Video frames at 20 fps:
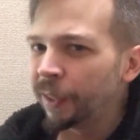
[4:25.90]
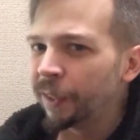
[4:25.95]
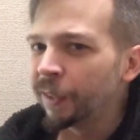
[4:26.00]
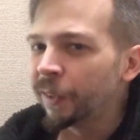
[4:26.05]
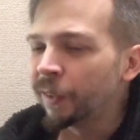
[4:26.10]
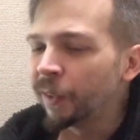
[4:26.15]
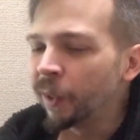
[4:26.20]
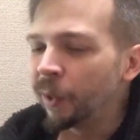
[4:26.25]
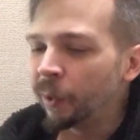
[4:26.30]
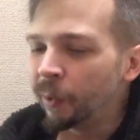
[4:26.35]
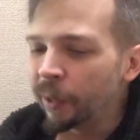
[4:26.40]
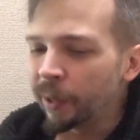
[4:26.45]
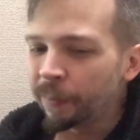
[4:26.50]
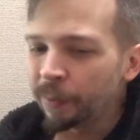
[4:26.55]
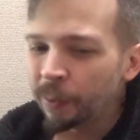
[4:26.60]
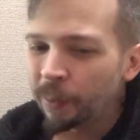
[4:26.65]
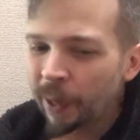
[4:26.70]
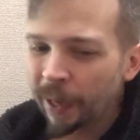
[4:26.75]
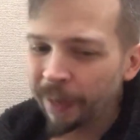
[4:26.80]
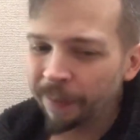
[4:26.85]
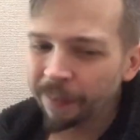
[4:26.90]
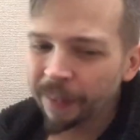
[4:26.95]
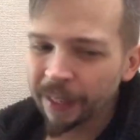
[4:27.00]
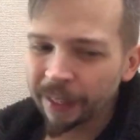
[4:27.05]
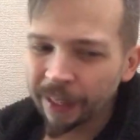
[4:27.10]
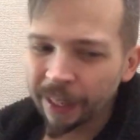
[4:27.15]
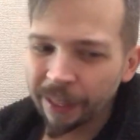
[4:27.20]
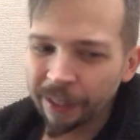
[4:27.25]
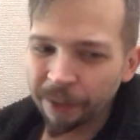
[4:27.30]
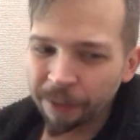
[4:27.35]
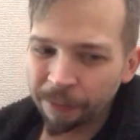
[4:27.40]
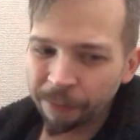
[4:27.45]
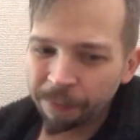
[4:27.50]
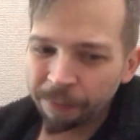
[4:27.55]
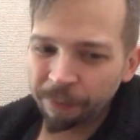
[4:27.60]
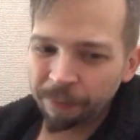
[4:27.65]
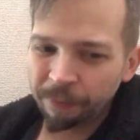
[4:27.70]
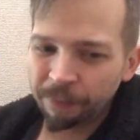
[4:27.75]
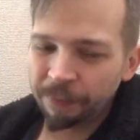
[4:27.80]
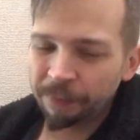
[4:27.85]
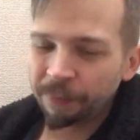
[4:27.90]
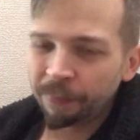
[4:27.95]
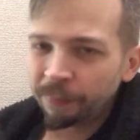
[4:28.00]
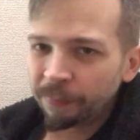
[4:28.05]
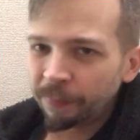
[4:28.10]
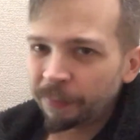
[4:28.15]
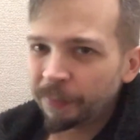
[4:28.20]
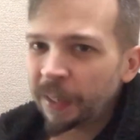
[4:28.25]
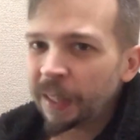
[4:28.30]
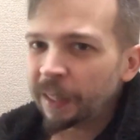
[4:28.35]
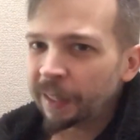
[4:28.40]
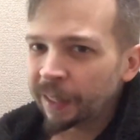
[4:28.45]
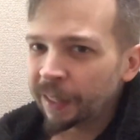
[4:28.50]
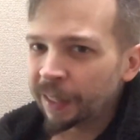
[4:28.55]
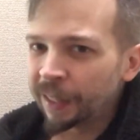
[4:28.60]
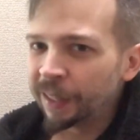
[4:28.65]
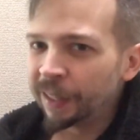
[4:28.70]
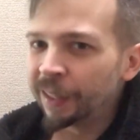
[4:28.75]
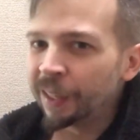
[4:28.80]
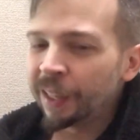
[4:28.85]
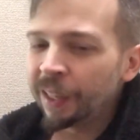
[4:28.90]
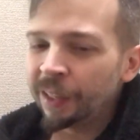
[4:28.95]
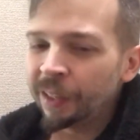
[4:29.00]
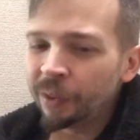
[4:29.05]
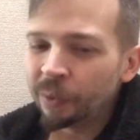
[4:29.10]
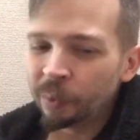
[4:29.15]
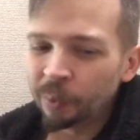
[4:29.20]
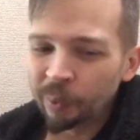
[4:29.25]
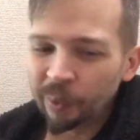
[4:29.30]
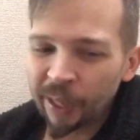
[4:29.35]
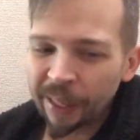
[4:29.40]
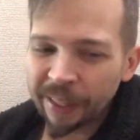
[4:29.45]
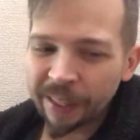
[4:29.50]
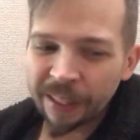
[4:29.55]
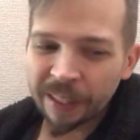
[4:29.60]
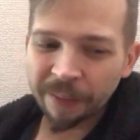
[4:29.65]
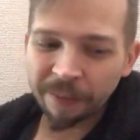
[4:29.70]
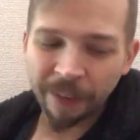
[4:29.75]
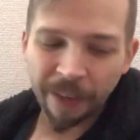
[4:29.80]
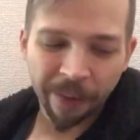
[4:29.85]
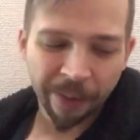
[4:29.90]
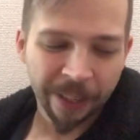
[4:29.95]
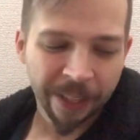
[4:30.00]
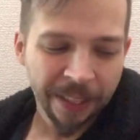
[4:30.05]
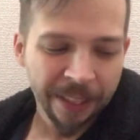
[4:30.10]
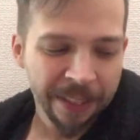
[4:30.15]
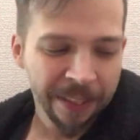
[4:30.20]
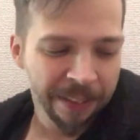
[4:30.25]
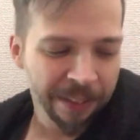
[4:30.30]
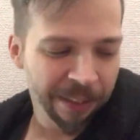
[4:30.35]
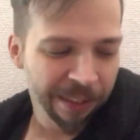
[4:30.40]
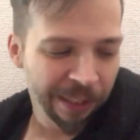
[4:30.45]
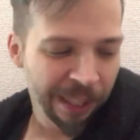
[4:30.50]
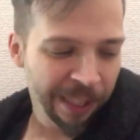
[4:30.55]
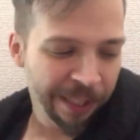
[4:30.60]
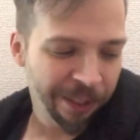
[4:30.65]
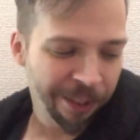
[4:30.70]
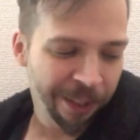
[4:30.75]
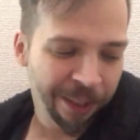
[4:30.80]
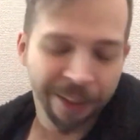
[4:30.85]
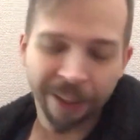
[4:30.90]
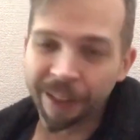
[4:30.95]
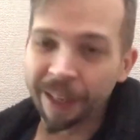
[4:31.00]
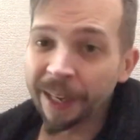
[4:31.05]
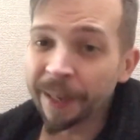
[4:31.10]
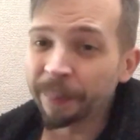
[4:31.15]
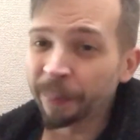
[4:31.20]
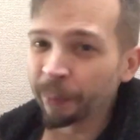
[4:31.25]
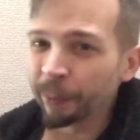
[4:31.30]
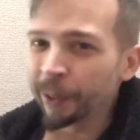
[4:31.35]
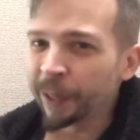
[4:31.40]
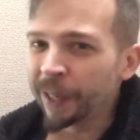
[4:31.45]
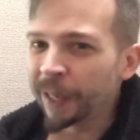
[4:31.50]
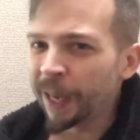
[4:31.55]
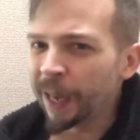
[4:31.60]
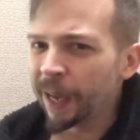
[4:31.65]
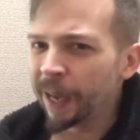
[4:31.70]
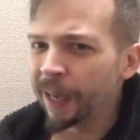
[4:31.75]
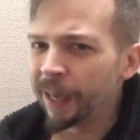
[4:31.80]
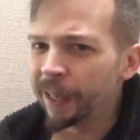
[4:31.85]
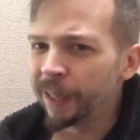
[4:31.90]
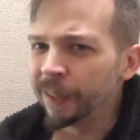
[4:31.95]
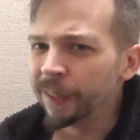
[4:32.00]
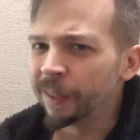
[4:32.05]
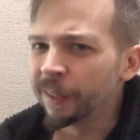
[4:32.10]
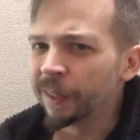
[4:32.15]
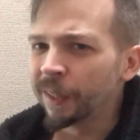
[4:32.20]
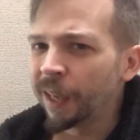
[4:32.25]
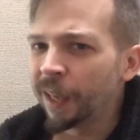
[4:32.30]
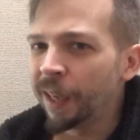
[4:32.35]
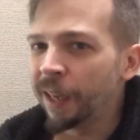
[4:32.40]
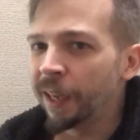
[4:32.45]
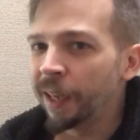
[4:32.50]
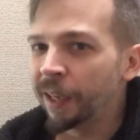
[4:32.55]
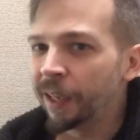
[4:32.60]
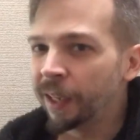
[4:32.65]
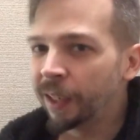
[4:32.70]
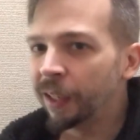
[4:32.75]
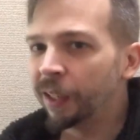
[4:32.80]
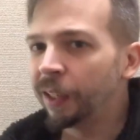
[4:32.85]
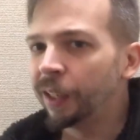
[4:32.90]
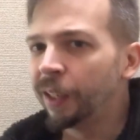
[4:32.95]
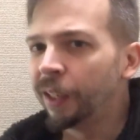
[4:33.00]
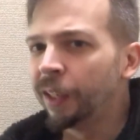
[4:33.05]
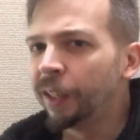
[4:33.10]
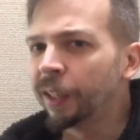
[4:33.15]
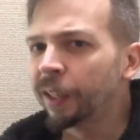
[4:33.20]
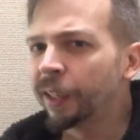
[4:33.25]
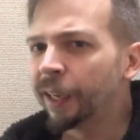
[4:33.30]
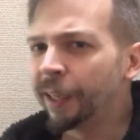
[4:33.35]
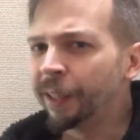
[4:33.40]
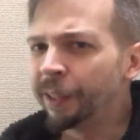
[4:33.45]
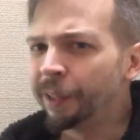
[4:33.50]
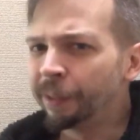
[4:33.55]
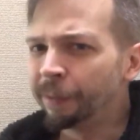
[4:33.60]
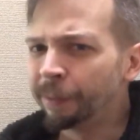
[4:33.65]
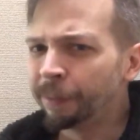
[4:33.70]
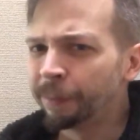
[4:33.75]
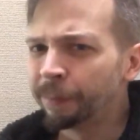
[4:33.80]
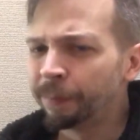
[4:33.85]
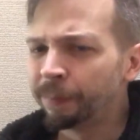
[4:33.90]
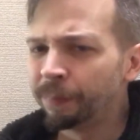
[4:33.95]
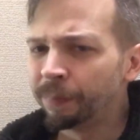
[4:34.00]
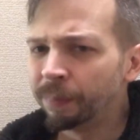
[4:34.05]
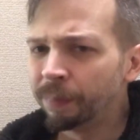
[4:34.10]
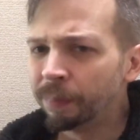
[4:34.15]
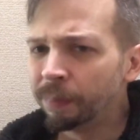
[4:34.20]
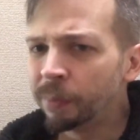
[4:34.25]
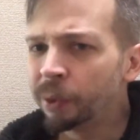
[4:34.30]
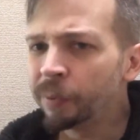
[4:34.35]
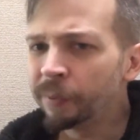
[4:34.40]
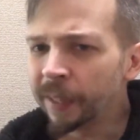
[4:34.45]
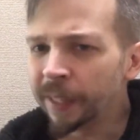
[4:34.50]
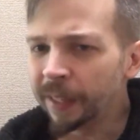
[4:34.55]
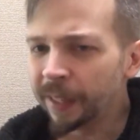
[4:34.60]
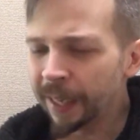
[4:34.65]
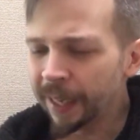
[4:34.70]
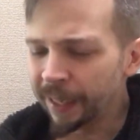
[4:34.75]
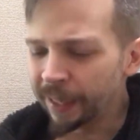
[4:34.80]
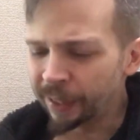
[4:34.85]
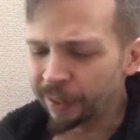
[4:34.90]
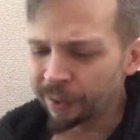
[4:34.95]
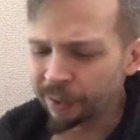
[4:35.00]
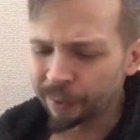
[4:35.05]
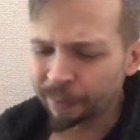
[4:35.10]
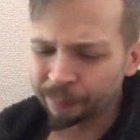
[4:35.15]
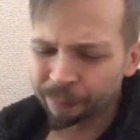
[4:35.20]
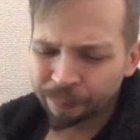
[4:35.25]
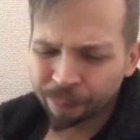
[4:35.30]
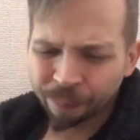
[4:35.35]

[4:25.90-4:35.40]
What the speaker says: So if you have that kind of feeling in you, like it's very easy to latch onto Nightbreed as a kind of movie that